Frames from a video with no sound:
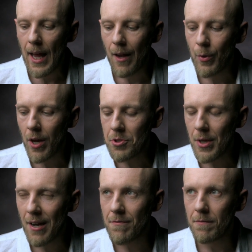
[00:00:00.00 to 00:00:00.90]
And we also
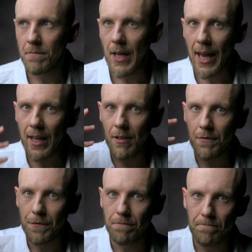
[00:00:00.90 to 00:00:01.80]
have
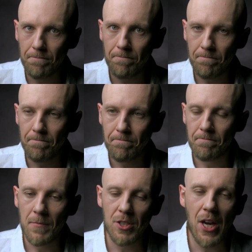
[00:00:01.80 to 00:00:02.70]
negative
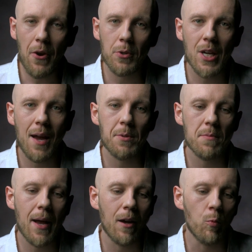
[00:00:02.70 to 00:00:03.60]
stereotypes
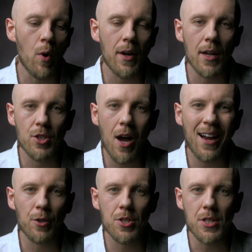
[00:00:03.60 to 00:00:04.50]
about what
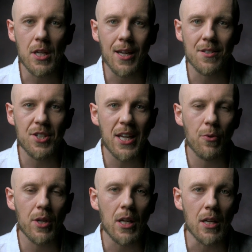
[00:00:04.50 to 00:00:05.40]
autocracy and
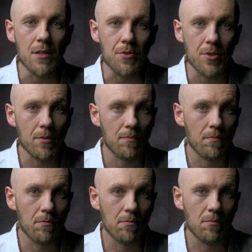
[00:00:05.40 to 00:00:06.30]
tyranny is
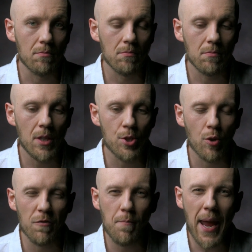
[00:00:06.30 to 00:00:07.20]

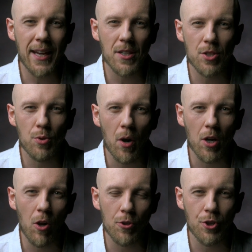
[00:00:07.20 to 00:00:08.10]
sort of baked into our
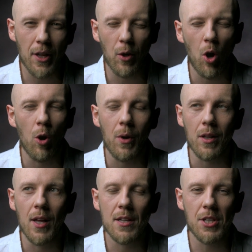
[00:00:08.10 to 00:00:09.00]
culture, like, oh,
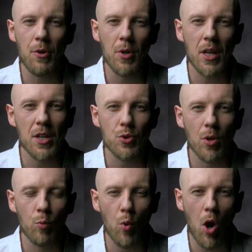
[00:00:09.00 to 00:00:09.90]
well, tyranny is
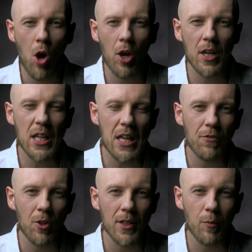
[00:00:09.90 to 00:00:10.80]
wrong and
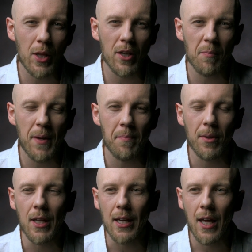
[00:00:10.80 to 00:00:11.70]
evil. And then we look at people
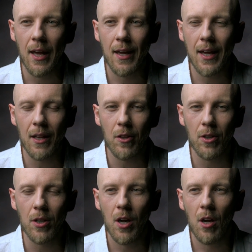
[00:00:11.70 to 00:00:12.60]
like
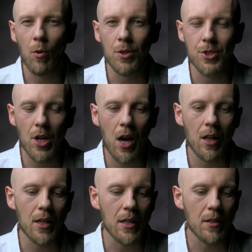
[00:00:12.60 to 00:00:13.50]
Hitler or
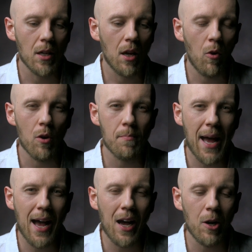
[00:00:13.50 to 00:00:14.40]
Stalin or
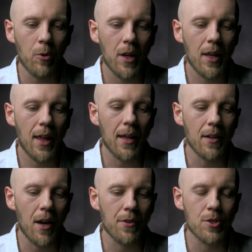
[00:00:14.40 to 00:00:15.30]
Mao and
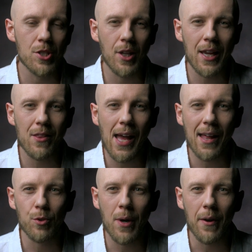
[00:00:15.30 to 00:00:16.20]
others like
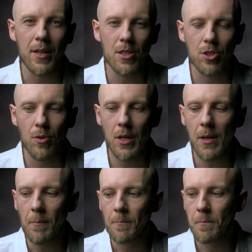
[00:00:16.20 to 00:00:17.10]
that throughout
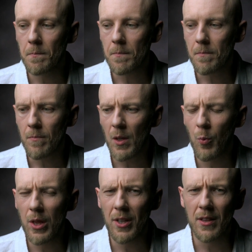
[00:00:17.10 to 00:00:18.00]
history.
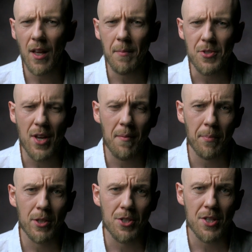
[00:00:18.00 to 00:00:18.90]
We look at them as
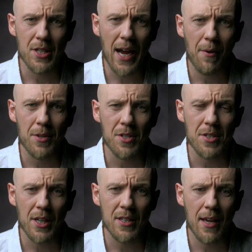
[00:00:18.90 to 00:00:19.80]
emperors and tyrants and
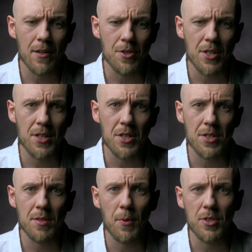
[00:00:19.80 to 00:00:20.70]
dictators, and this is
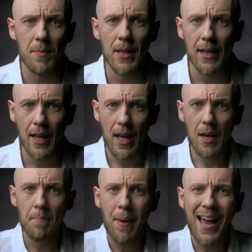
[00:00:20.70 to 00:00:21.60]
supposed to be like
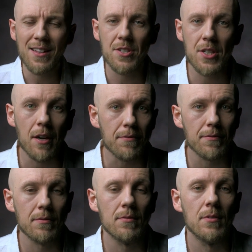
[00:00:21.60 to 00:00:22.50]
bad stuff.
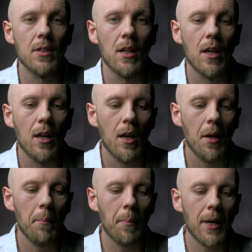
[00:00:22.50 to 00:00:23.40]

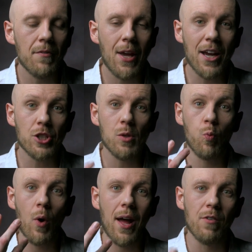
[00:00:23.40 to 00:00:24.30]
But have you actually
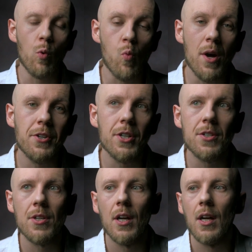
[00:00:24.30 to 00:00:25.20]
ever
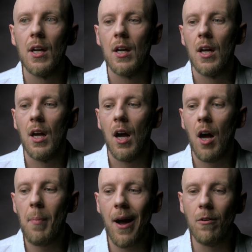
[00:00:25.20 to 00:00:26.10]
wondered
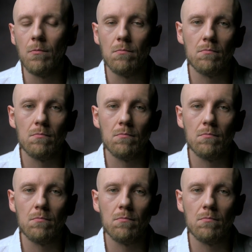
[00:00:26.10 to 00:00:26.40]
about